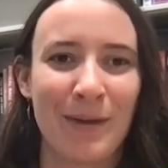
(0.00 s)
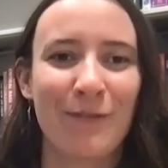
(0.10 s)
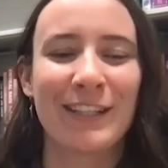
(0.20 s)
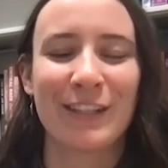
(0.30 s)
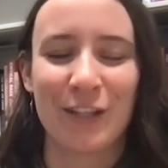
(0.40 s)
So my
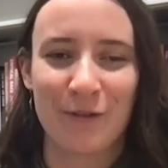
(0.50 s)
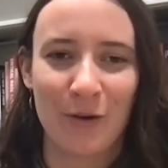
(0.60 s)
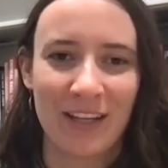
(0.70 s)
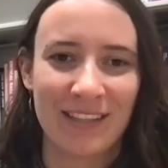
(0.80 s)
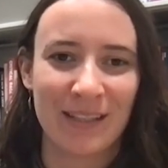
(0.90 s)
research
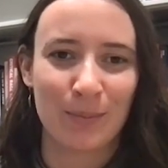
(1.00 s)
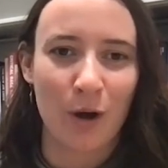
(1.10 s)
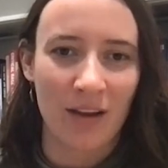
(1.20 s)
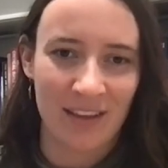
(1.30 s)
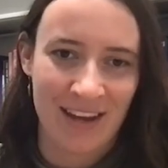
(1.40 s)
focus is
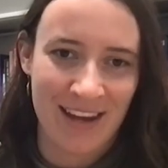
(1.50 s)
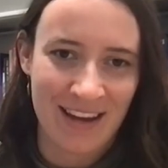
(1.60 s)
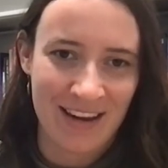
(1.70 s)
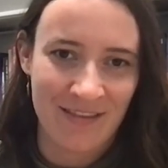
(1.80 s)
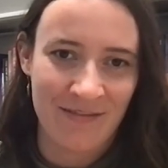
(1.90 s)
broadly
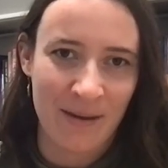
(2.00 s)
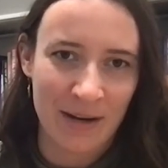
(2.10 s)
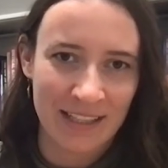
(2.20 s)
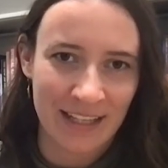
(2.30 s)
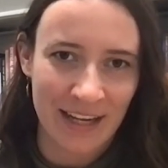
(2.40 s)
in
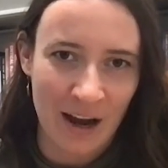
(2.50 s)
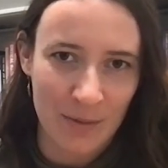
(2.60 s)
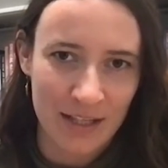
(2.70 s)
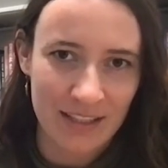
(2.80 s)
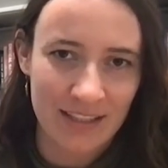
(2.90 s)
feminist
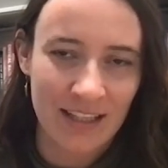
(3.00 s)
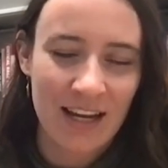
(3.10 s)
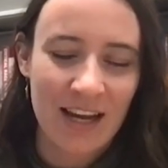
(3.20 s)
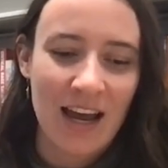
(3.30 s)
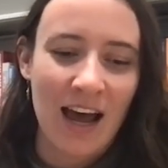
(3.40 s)
economics.
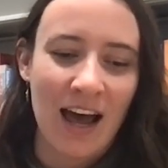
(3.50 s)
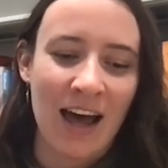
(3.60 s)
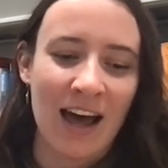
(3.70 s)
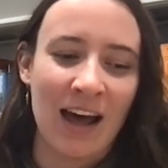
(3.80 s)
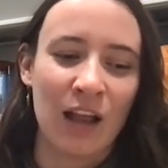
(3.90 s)

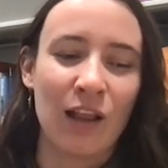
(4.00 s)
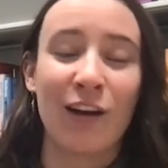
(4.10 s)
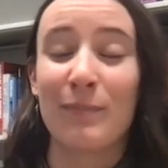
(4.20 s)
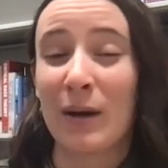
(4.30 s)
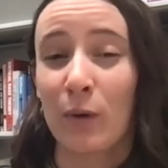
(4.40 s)
A lot
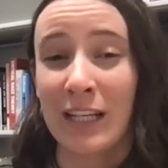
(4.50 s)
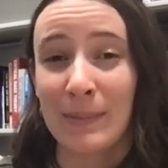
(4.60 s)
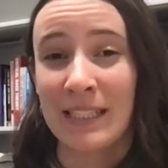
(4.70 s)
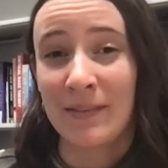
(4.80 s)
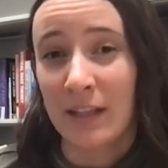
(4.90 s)
of my work
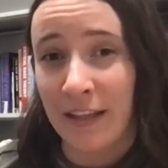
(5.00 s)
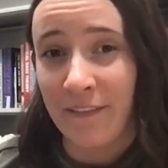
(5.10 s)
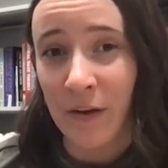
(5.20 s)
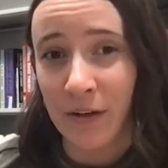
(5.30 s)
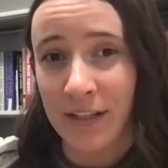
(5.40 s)
specifically
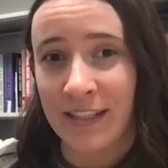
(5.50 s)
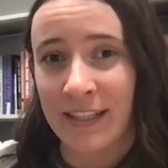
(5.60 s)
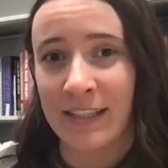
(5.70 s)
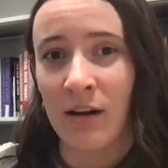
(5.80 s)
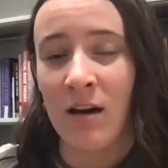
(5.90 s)
focuses